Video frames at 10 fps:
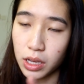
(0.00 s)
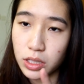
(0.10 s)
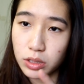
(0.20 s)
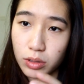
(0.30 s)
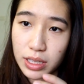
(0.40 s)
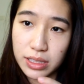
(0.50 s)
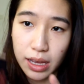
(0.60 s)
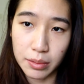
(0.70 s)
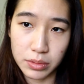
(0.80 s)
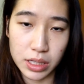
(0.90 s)
So these are
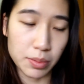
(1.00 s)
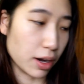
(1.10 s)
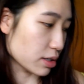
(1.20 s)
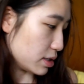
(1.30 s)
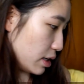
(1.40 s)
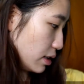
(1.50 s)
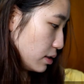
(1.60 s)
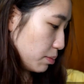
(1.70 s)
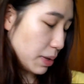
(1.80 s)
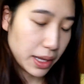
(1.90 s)
empty
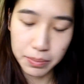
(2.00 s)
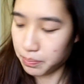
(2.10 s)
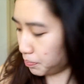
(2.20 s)
boxes, but